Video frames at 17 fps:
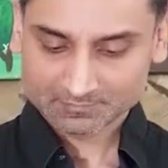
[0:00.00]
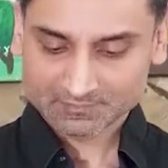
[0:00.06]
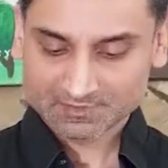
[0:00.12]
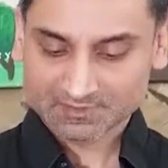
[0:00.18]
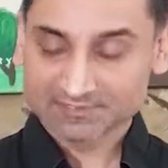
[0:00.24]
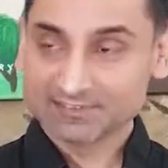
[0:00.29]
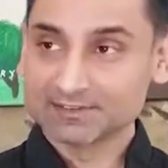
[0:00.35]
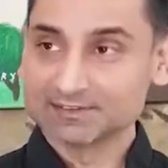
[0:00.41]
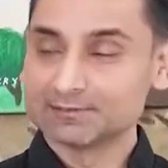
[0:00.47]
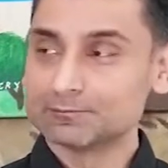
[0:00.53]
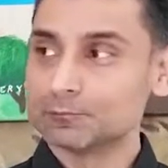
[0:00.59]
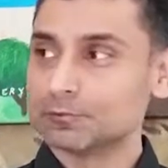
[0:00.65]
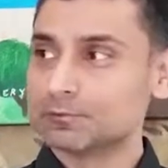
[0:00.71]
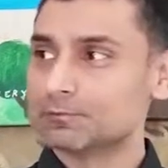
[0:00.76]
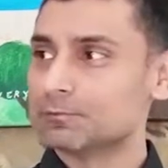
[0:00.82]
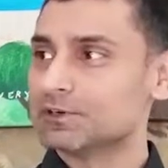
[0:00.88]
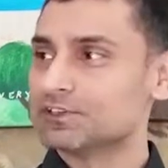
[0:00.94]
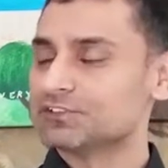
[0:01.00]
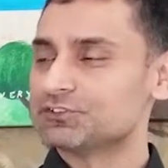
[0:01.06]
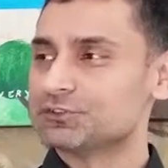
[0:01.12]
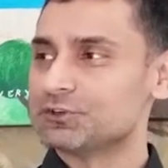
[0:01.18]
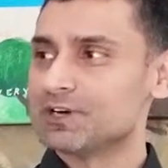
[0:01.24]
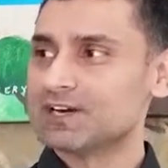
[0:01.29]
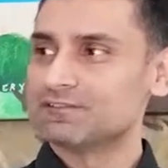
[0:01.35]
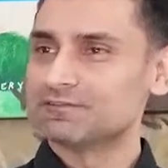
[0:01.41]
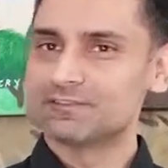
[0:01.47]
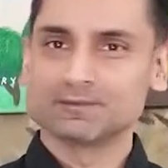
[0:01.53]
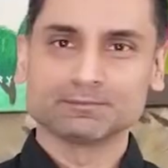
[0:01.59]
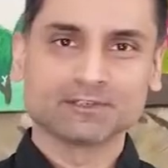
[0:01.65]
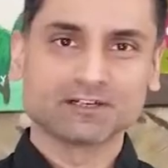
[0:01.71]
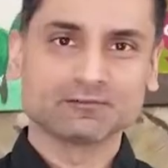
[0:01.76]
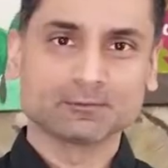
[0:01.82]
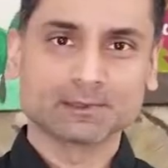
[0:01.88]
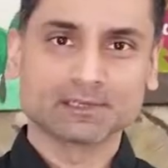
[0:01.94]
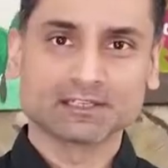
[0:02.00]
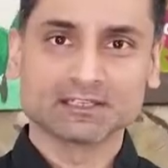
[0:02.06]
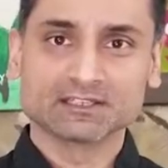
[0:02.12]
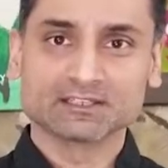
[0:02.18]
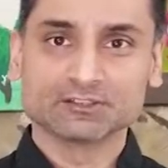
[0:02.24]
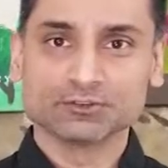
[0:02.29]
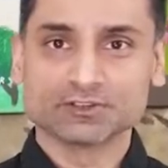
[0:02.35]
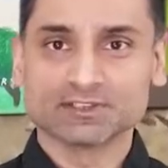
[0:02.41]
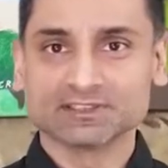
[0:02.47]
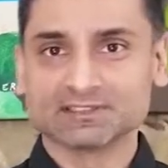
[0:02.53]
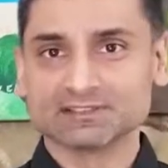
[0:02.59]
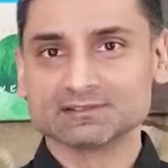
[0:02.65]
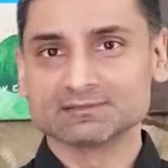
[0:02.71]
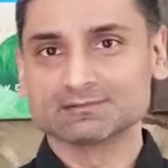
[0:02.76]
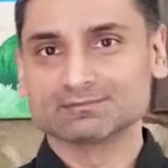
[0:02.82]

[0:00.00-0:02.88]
And then once you have them double clicked, you can